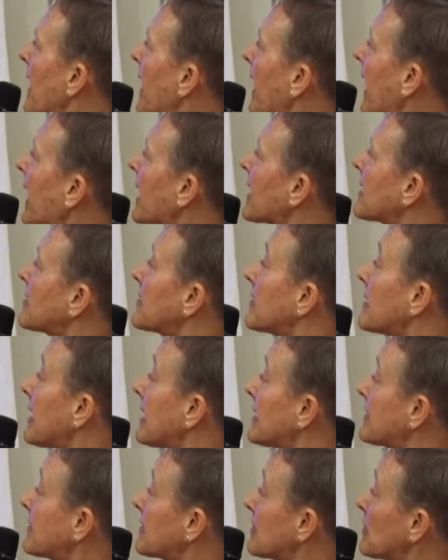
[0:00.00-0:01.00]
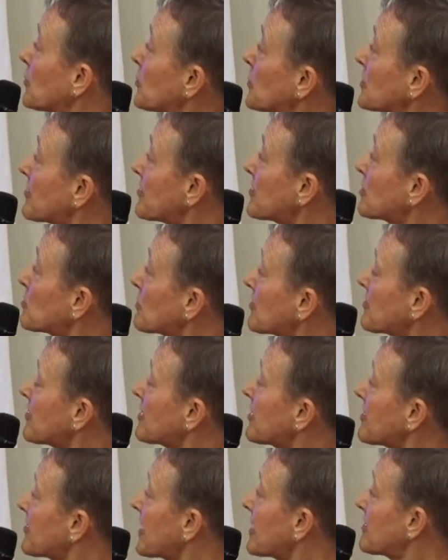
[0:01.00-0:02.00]
And what's interesting
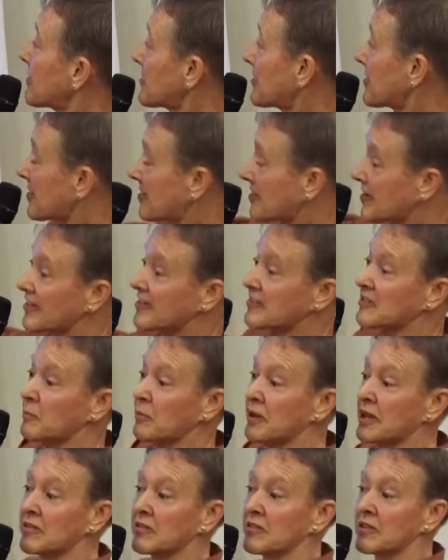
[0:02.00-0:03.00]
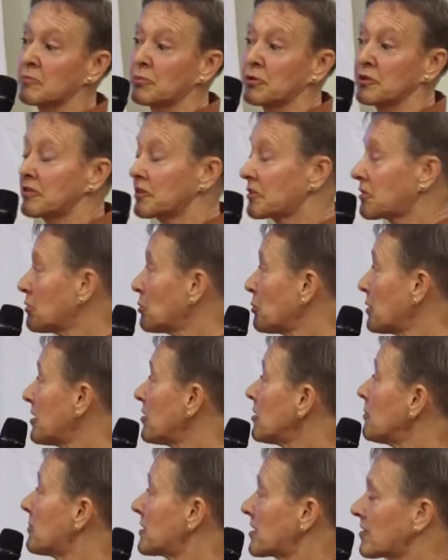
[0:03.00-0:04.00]
is that the success depends on political
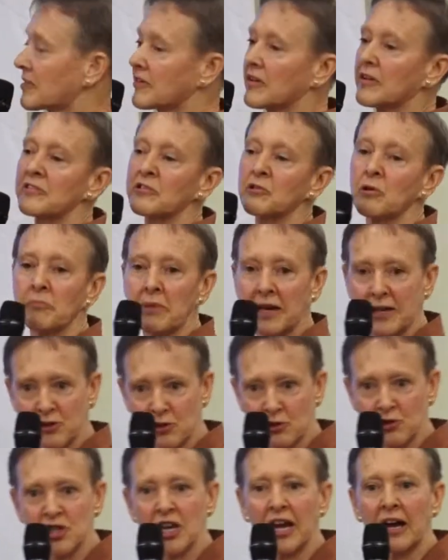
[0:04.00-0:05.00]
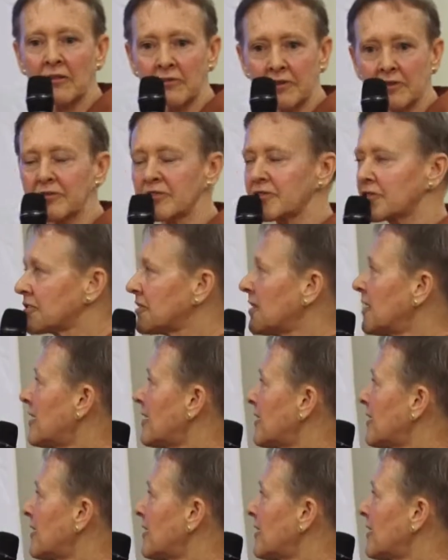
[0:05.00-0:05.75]
will, but it's also a major challenge.